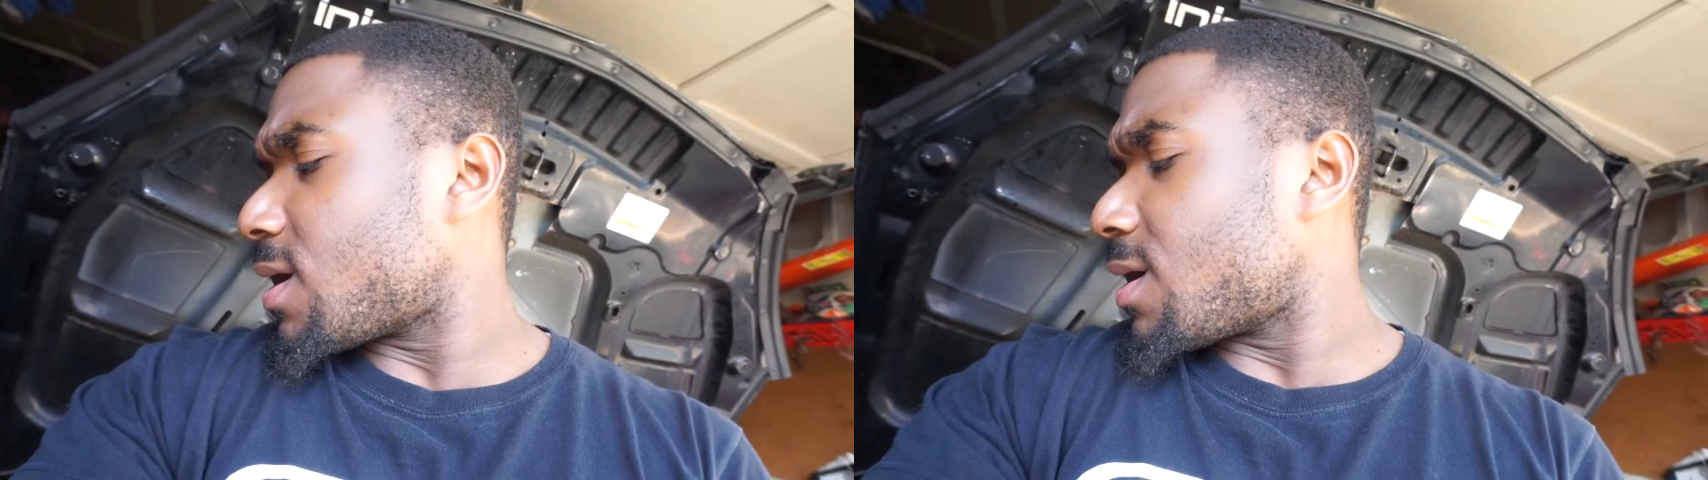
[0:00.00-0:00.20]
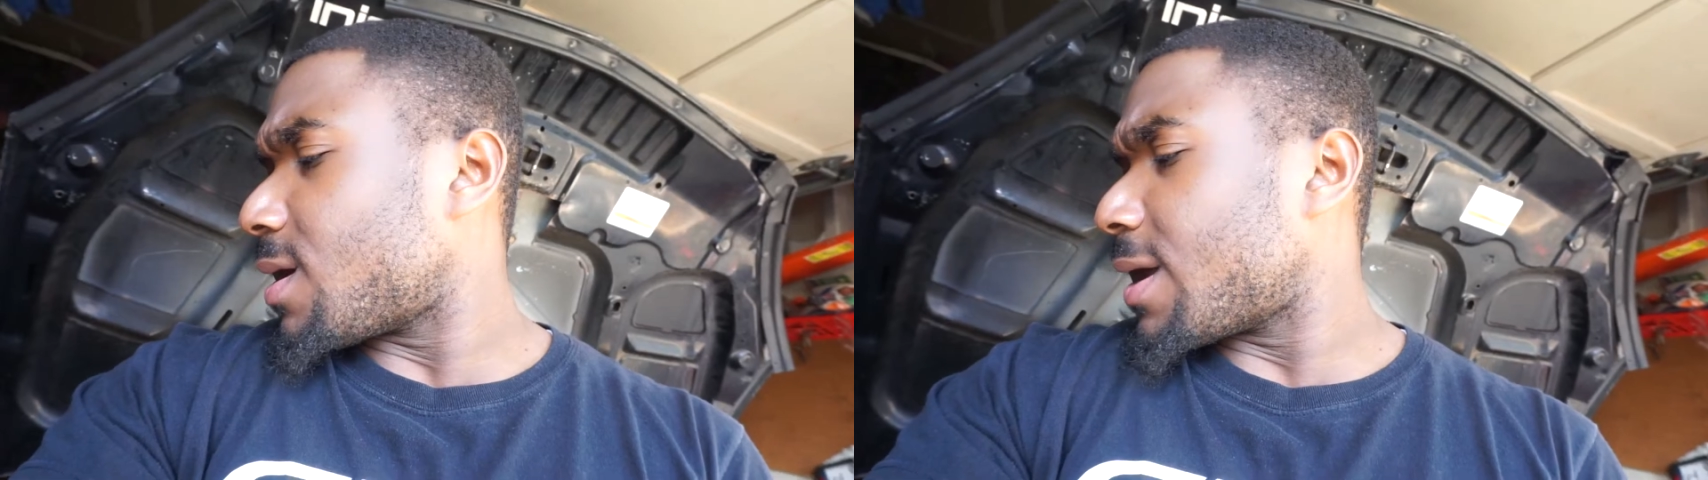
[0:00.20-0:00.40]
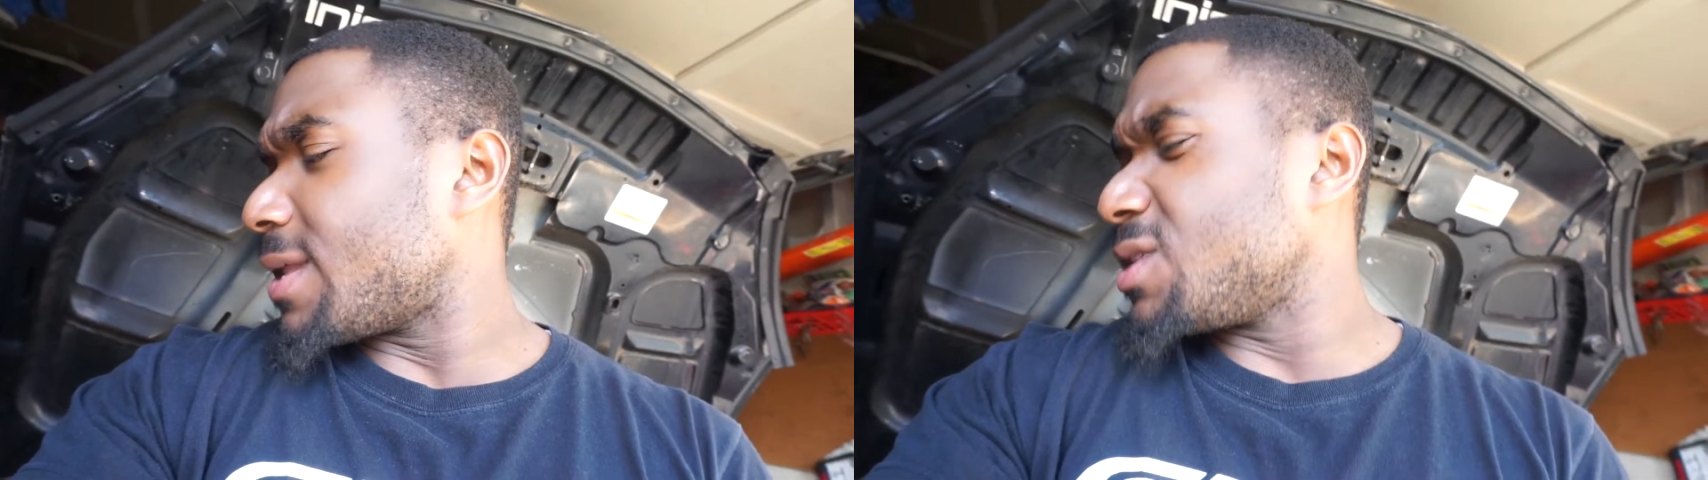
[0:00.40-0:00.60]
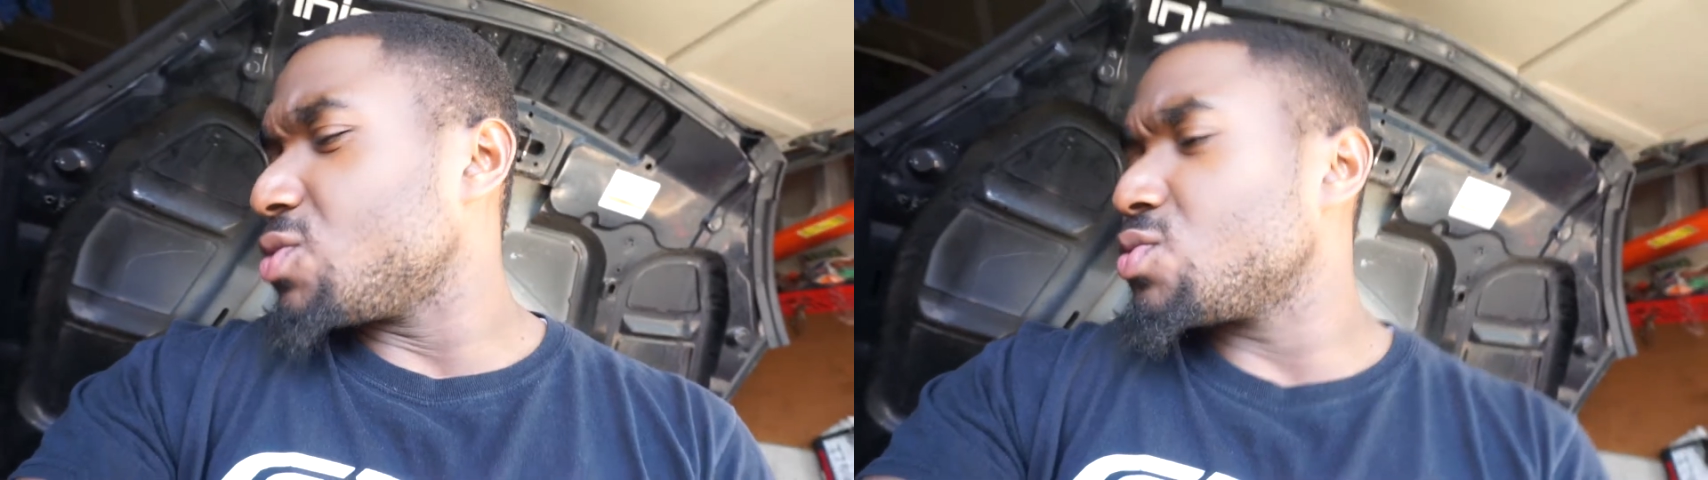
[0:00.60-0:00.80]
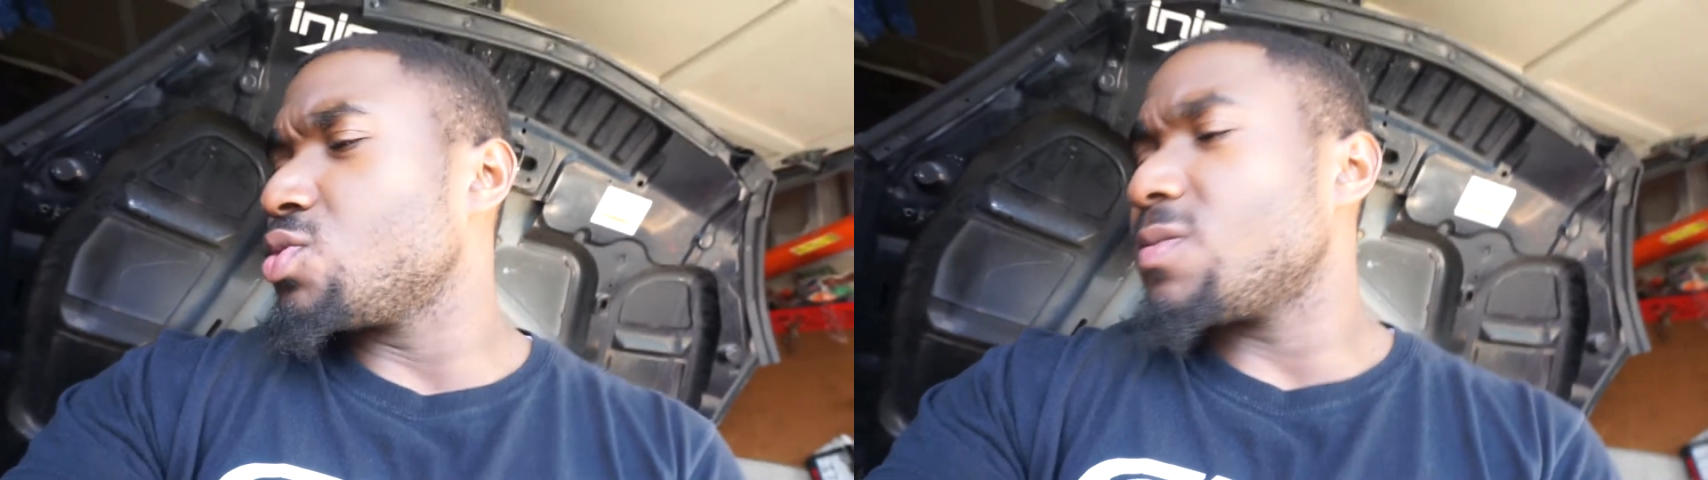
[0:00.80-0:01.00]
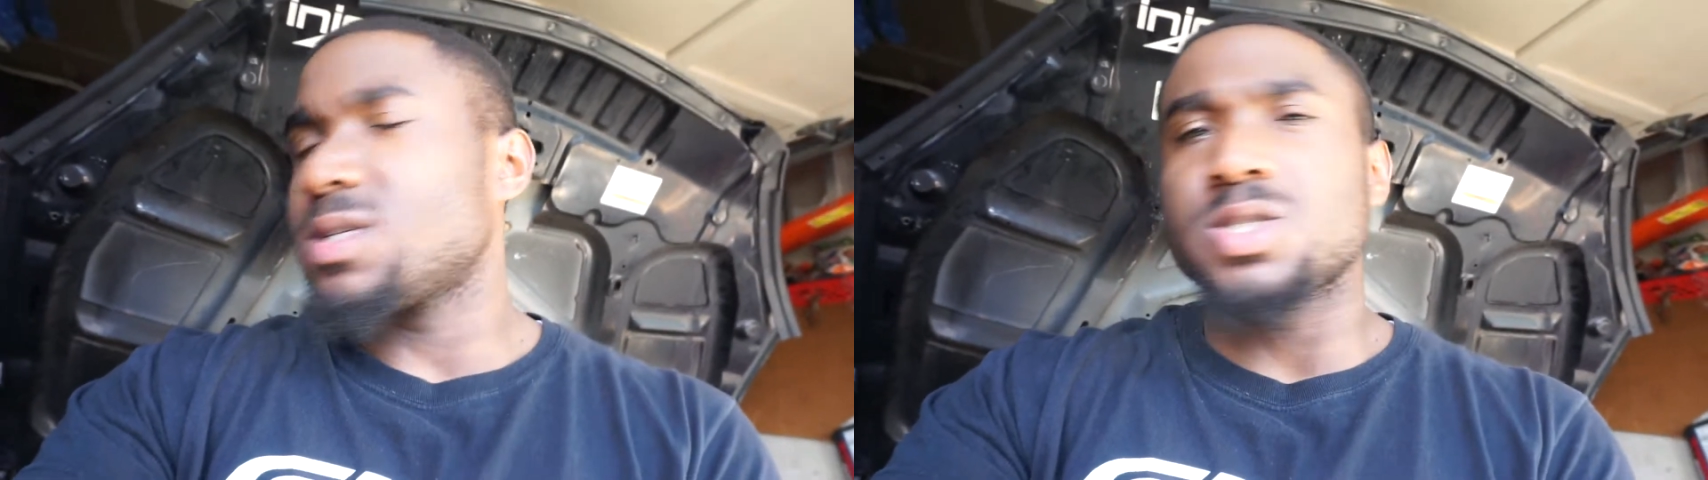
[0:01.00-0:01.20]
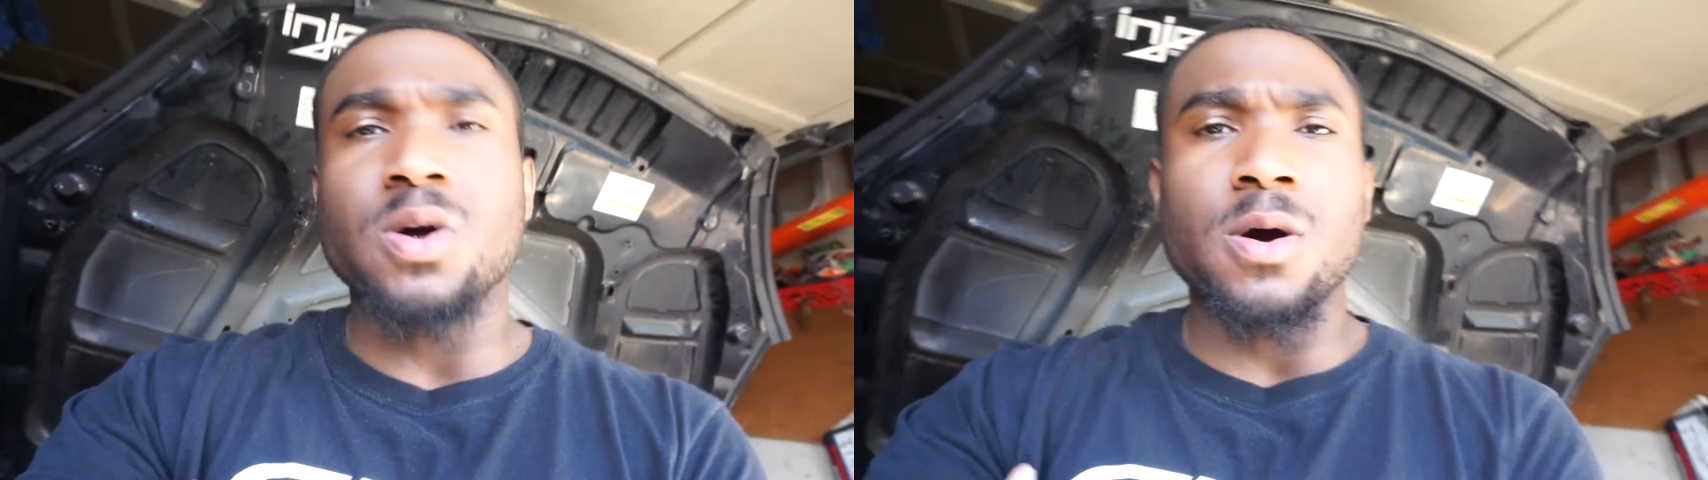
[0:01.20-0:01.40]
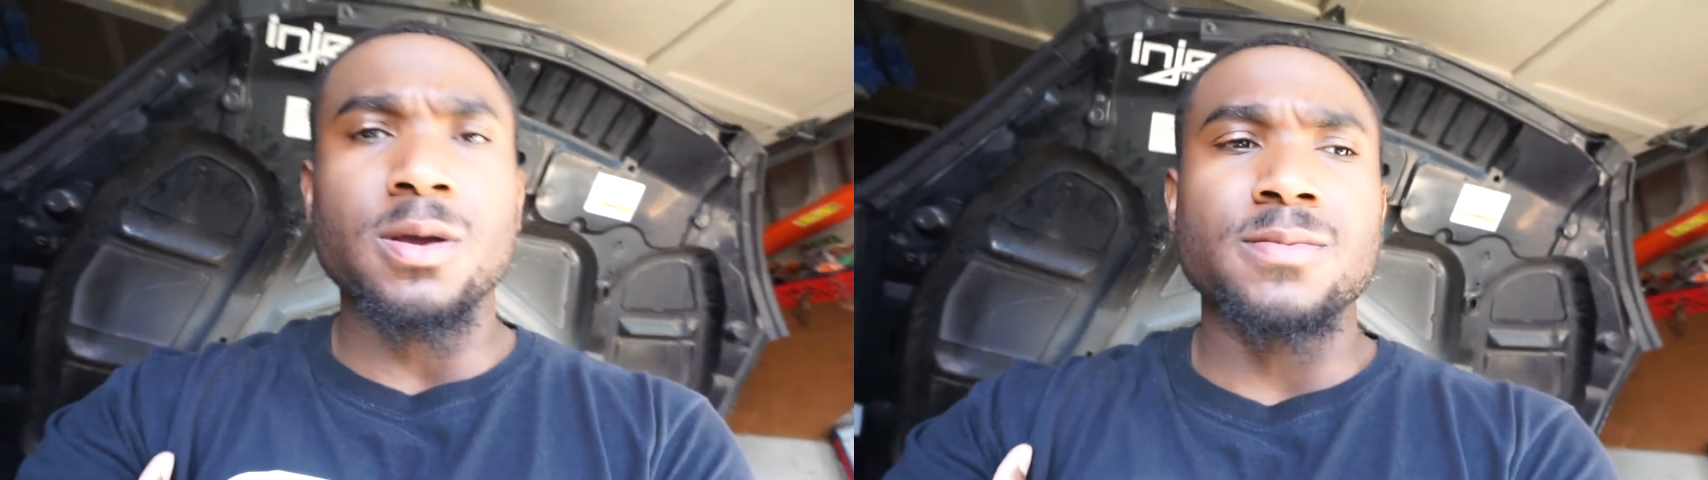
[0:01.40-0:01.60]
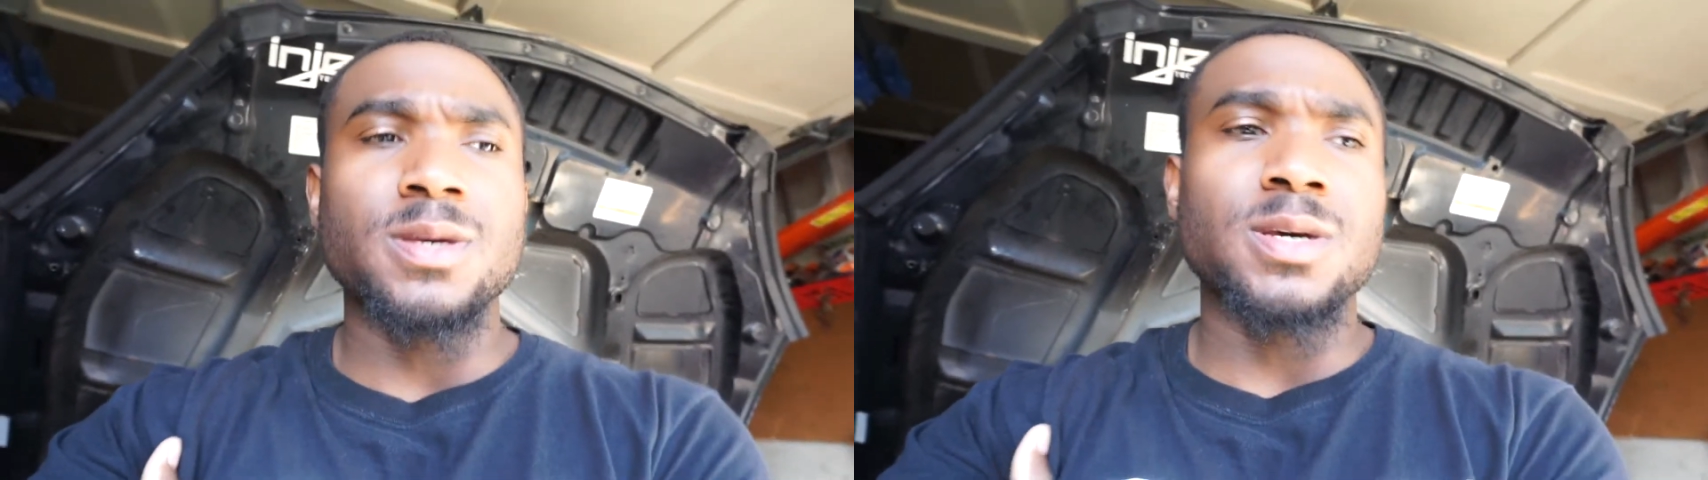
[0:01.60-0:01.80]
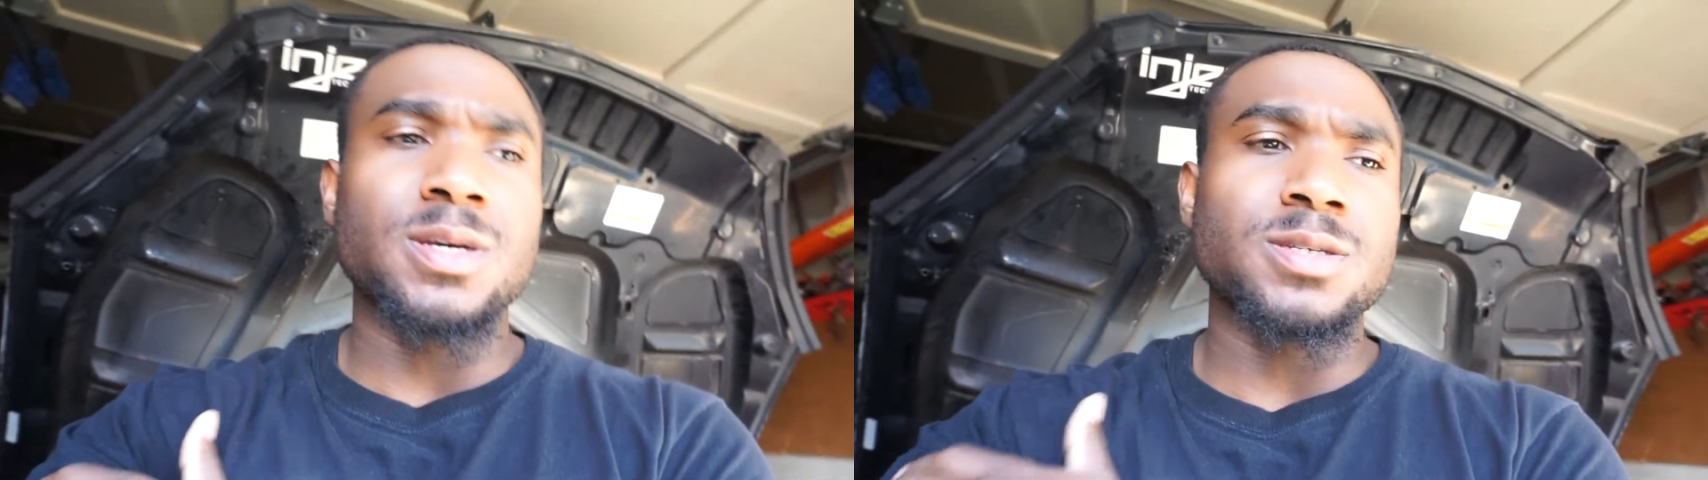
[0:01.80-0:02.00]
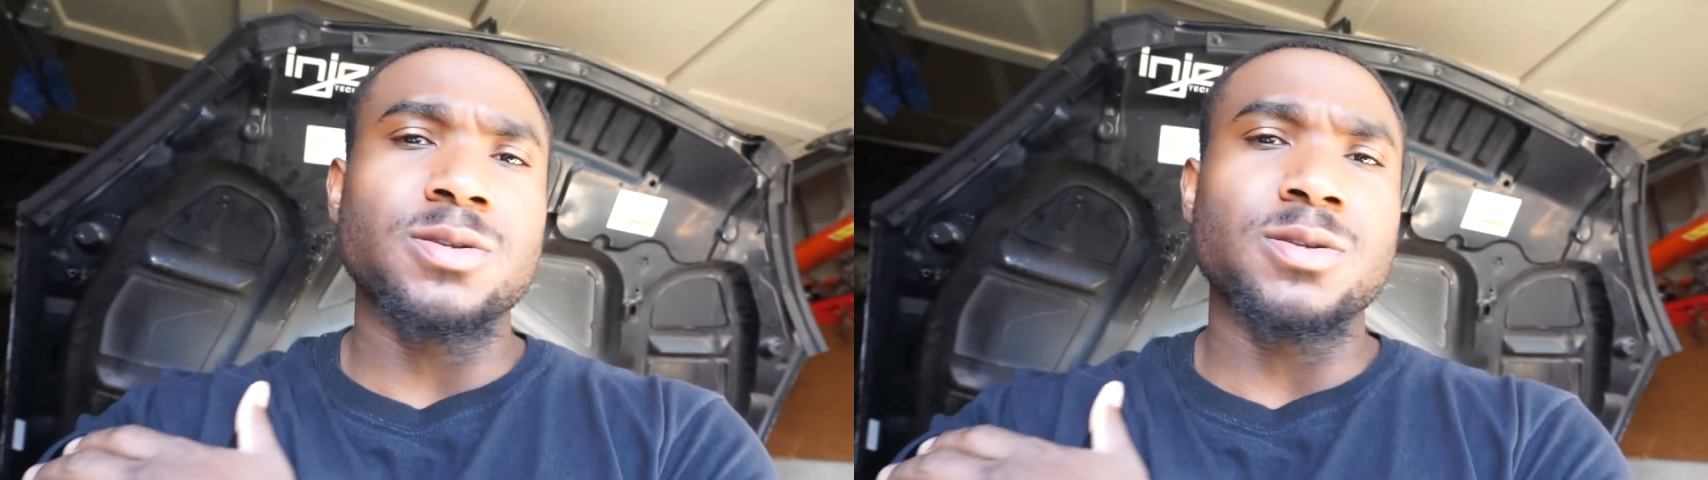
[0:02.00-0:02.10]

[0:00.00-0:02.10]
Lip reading: I didn't do too much talking because,